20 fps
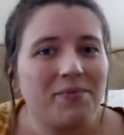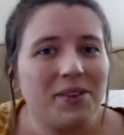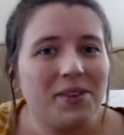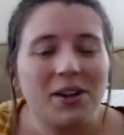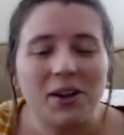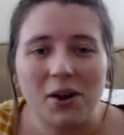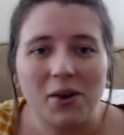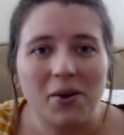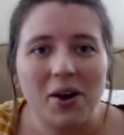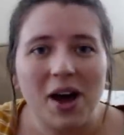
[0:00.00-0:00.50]

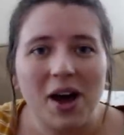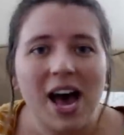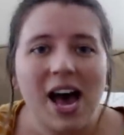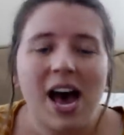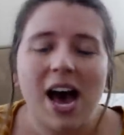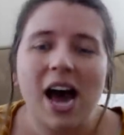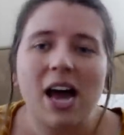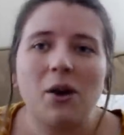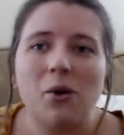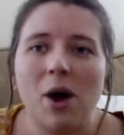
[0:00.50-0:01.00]
You know,
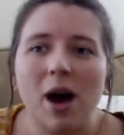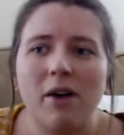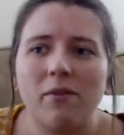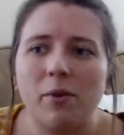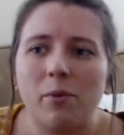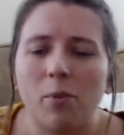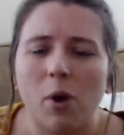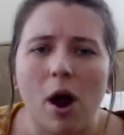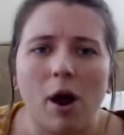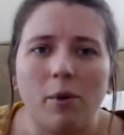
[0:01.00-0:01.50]
I don't have
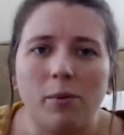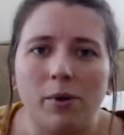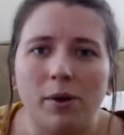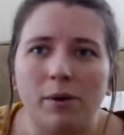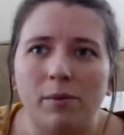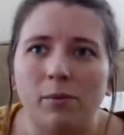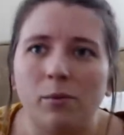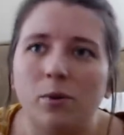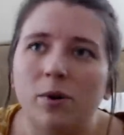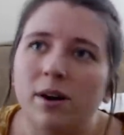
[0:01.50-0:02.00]
a
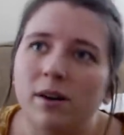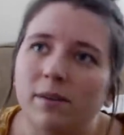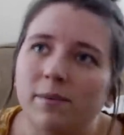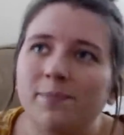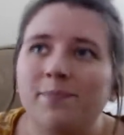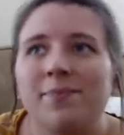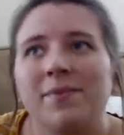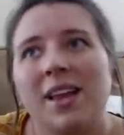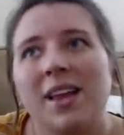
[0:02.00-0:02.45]
problem. Well,